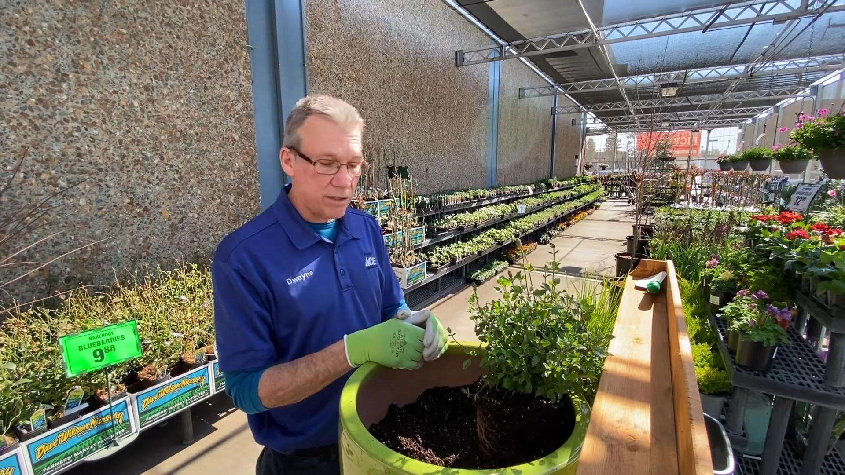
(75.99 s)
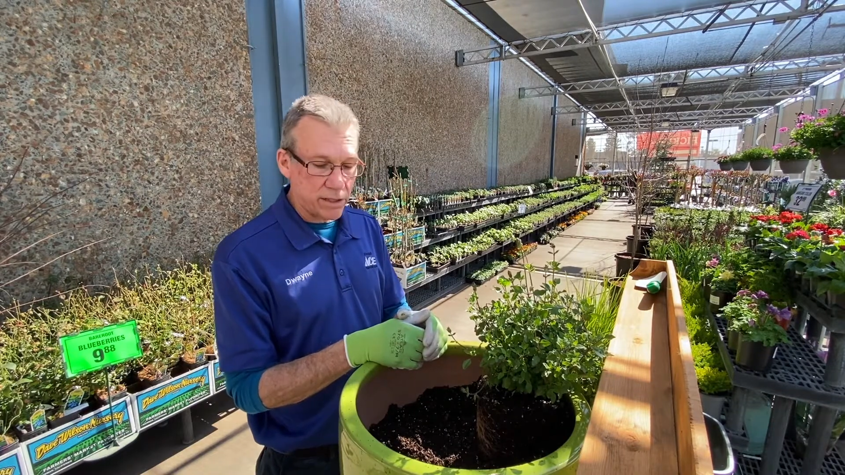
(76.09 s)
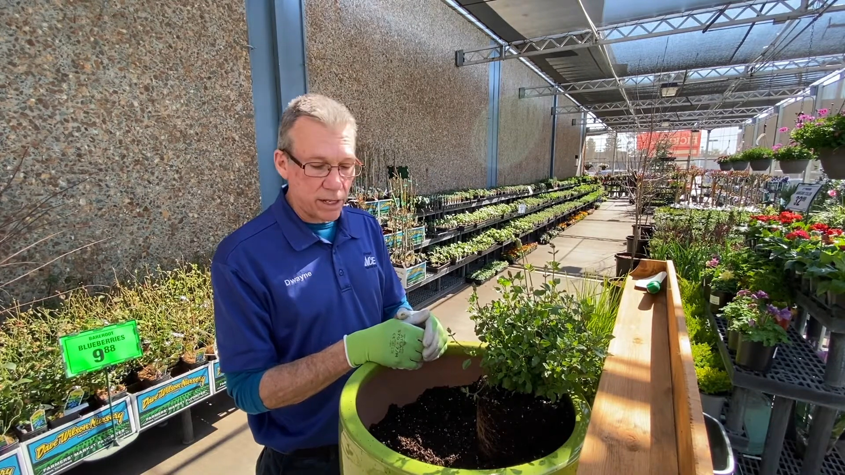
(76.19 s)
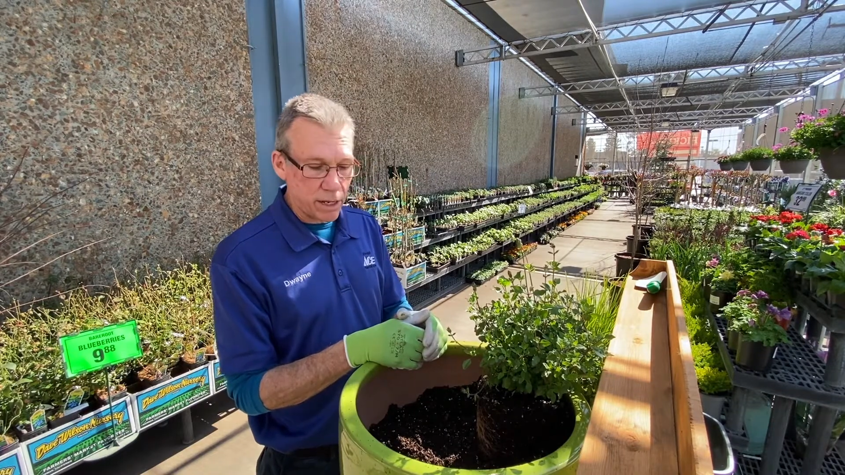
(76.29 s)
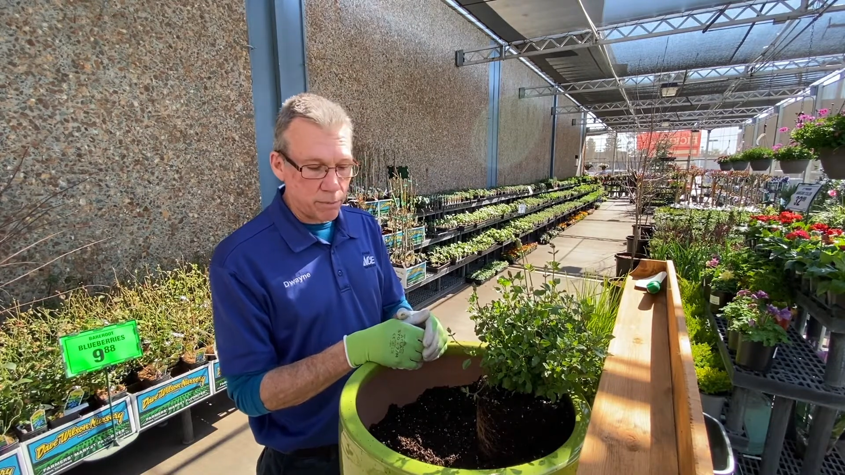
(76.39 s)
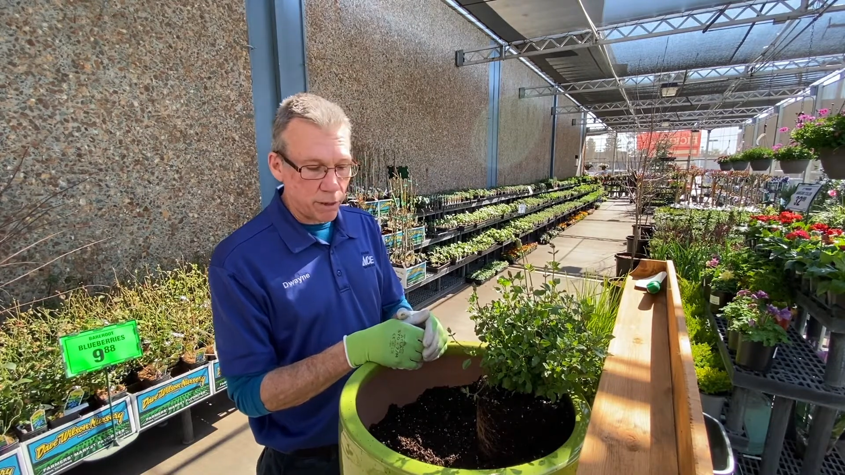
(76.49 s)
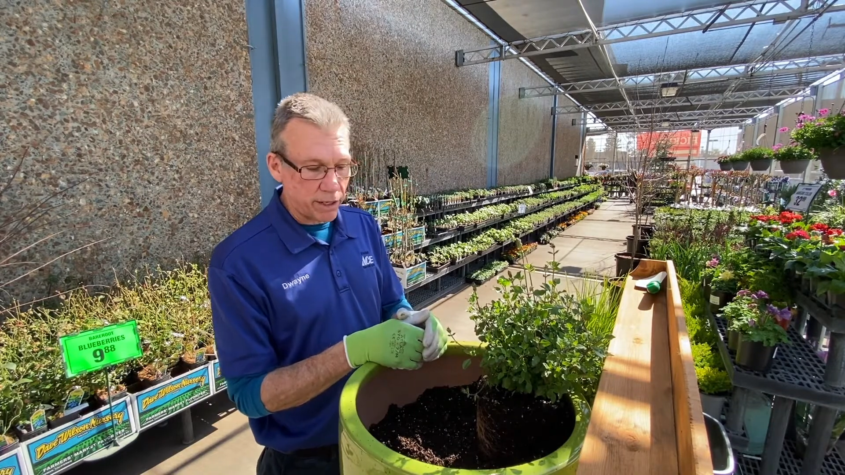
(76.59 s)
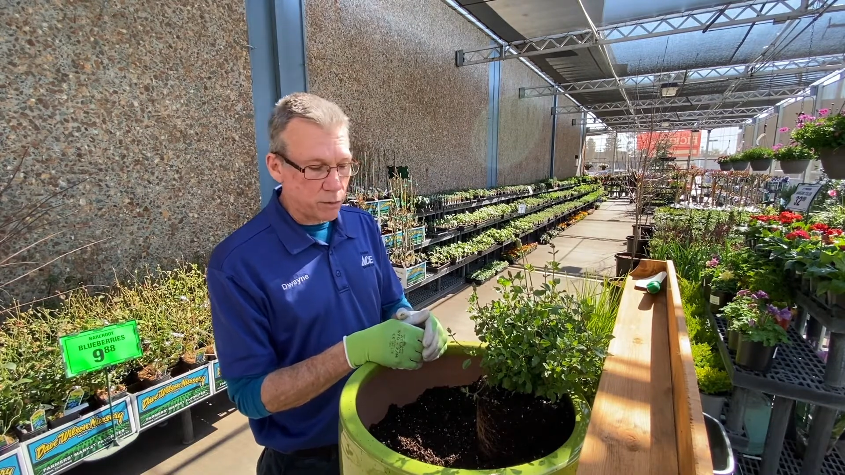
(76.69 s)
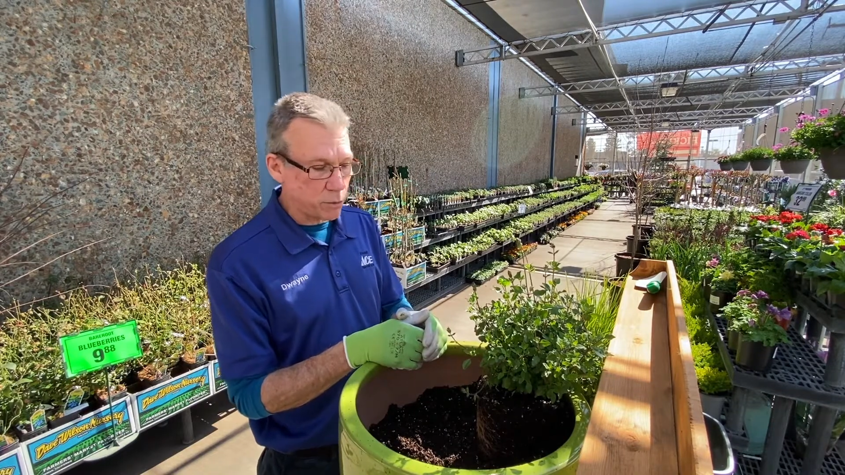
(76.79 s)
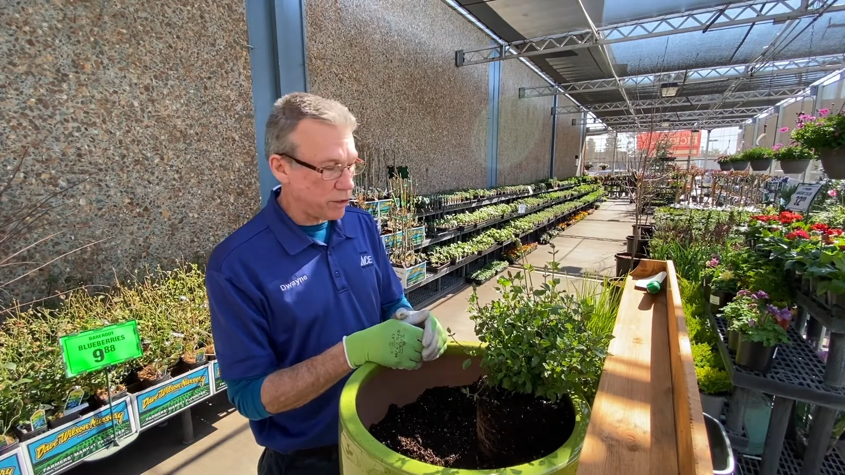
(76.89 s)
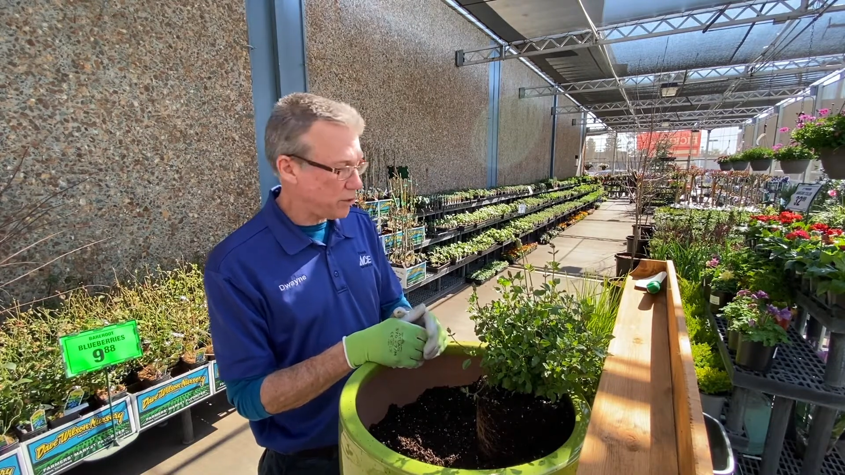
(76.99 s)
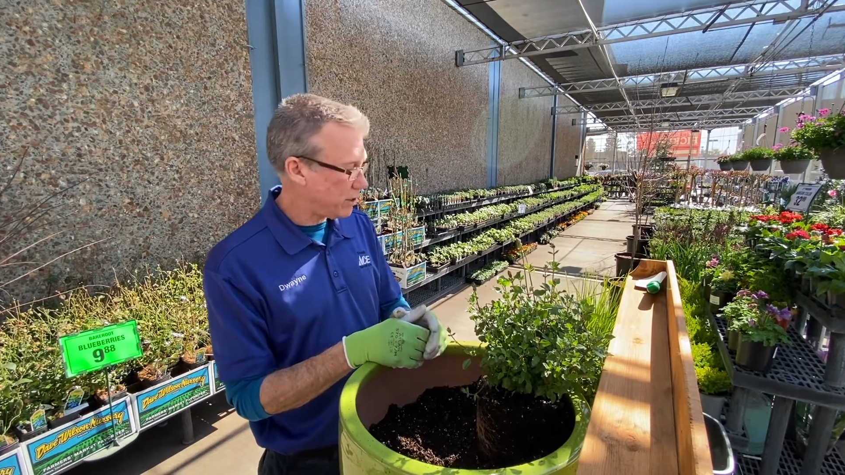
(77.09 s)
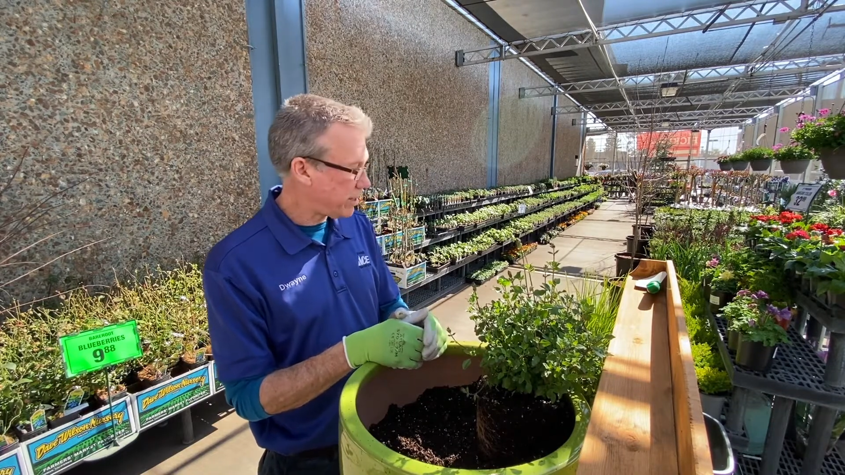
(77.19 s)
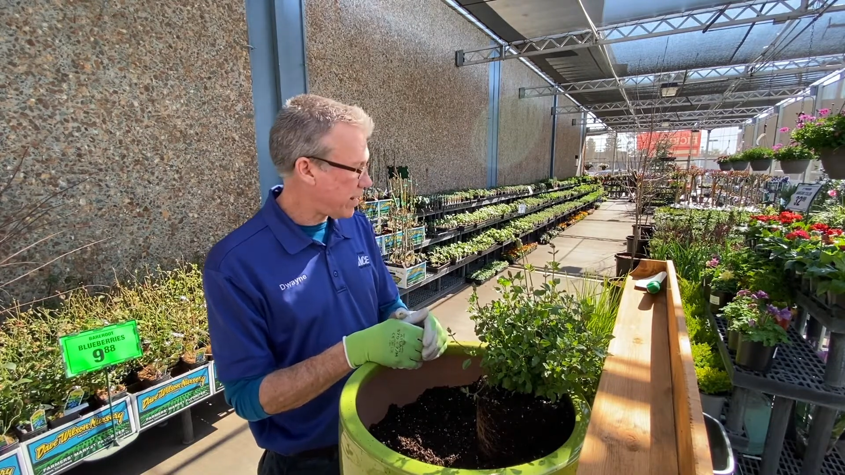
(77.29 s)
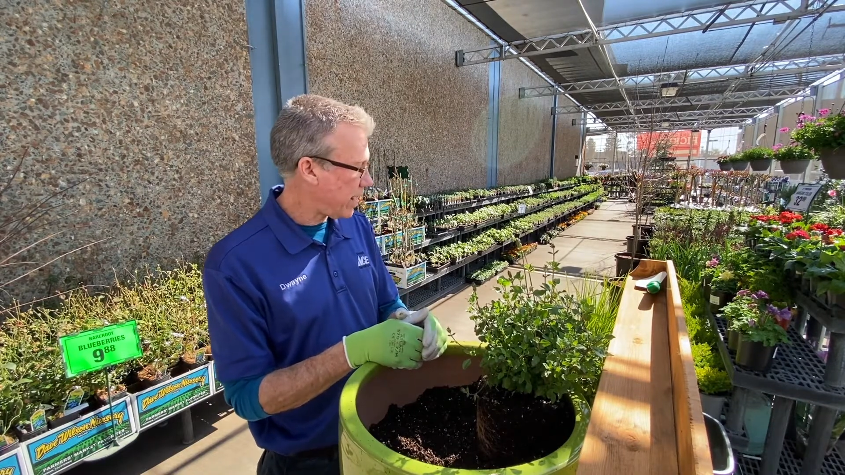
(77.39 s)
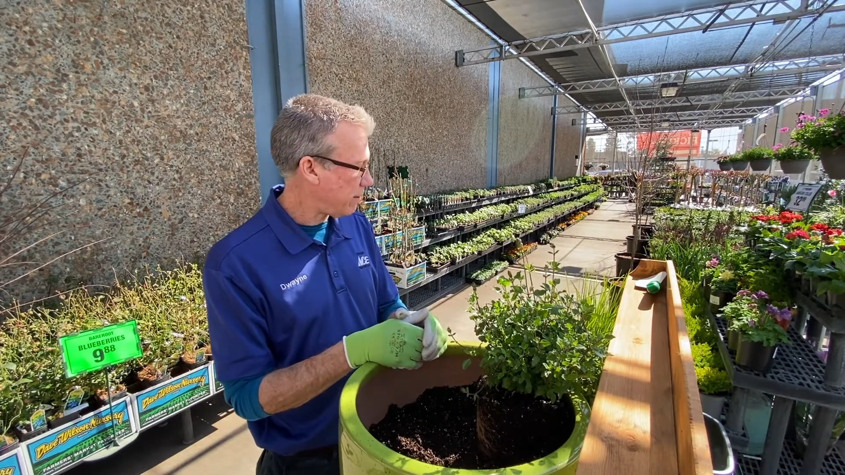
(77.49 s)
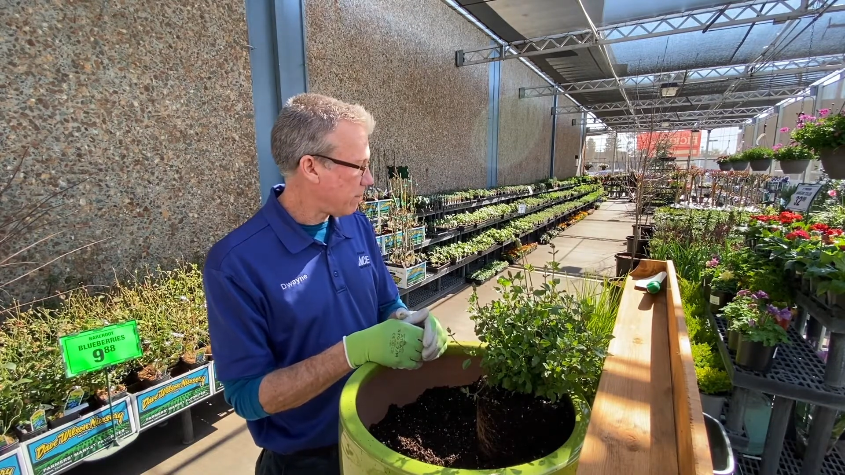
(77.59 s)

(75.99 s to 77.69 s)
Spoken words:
the product we're using today.